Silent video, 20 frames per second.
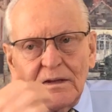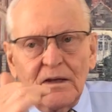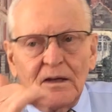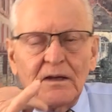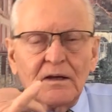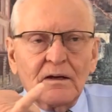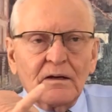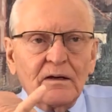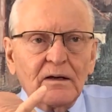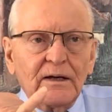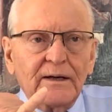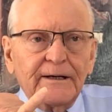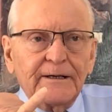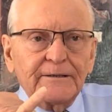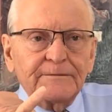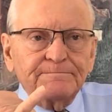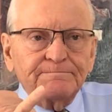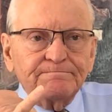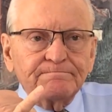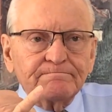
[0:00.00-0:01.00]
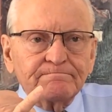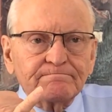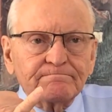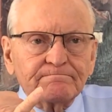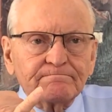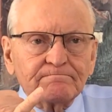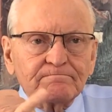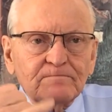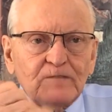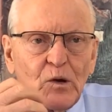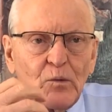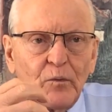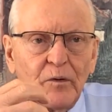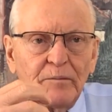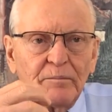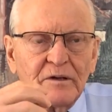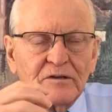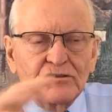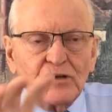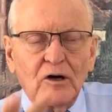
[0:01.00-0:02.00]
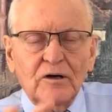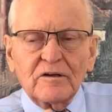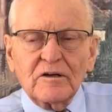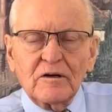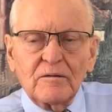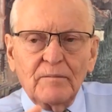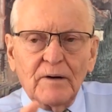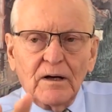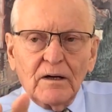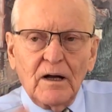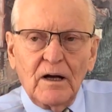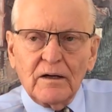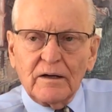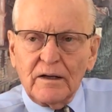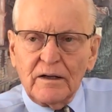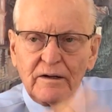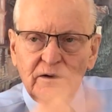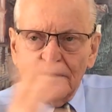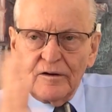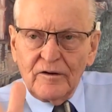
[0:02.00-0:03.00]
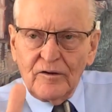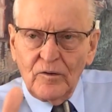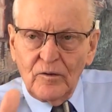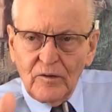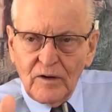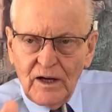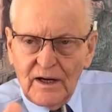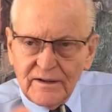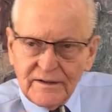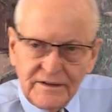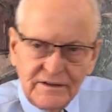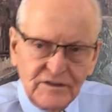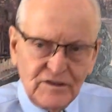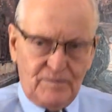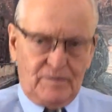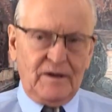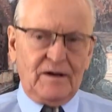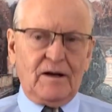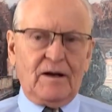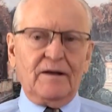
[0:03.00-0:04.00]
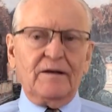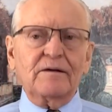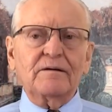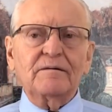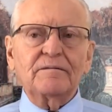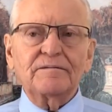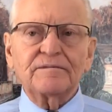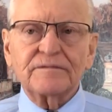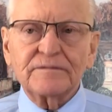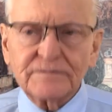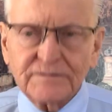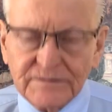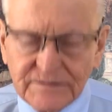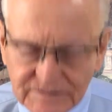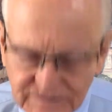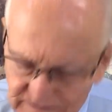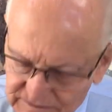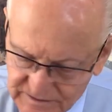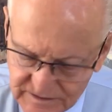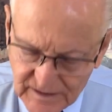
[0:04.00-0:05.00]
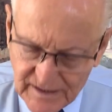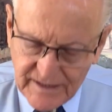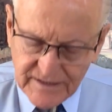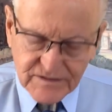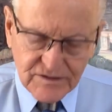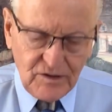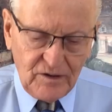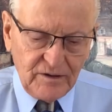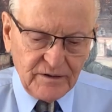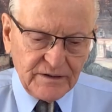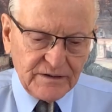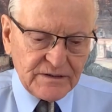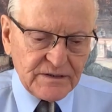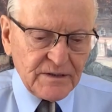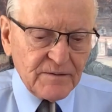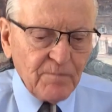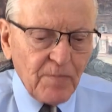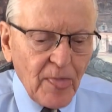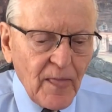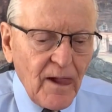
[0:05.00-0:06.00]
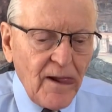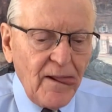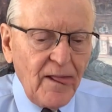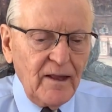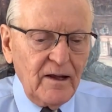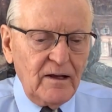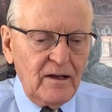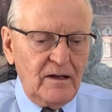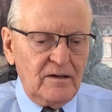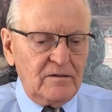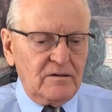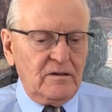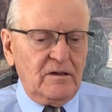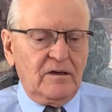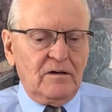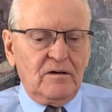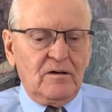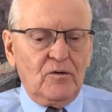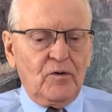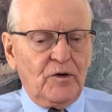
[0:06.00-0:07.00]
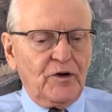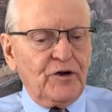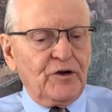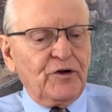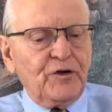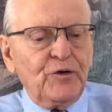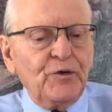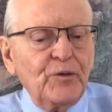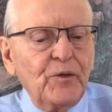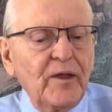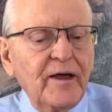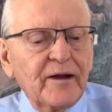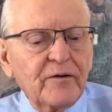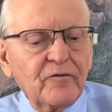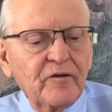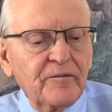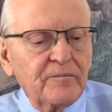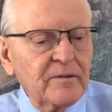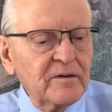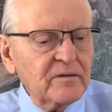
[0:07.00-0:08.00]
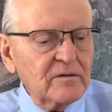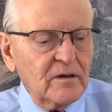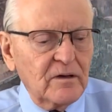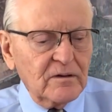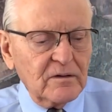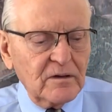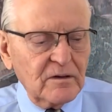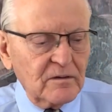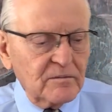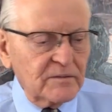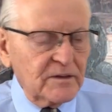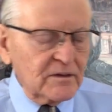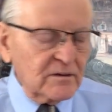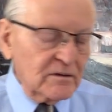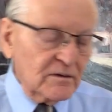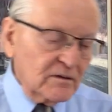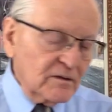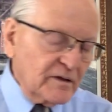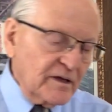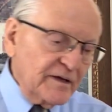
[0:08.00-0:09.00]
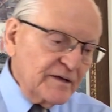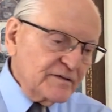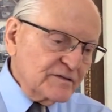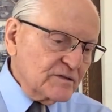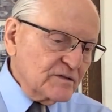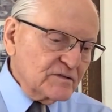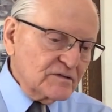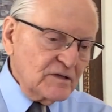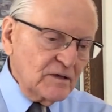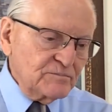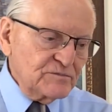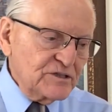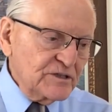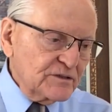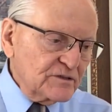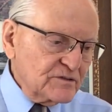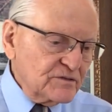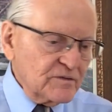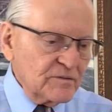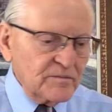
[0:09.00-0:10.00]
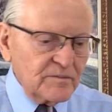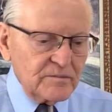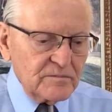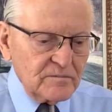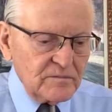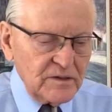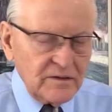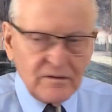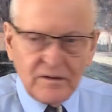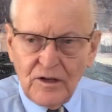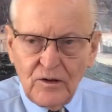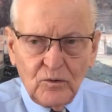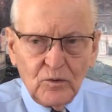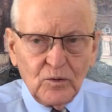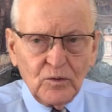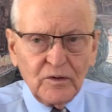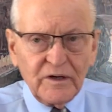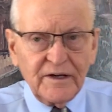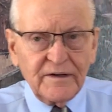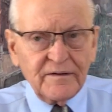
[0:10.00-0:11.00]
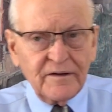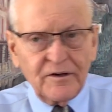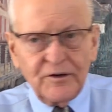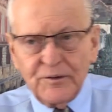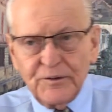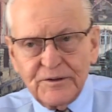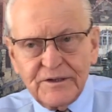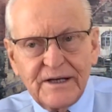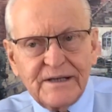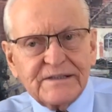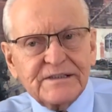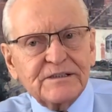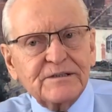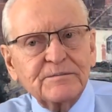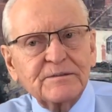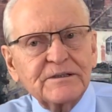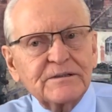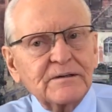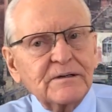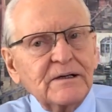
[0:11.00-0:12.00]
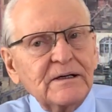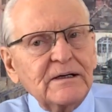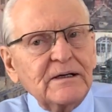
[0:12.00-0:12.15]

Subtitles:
and we've been talking about how to get to know God intimately since last August. And in order to do that, we've been talking about all kinds of subjects from in the Old and the New Testament,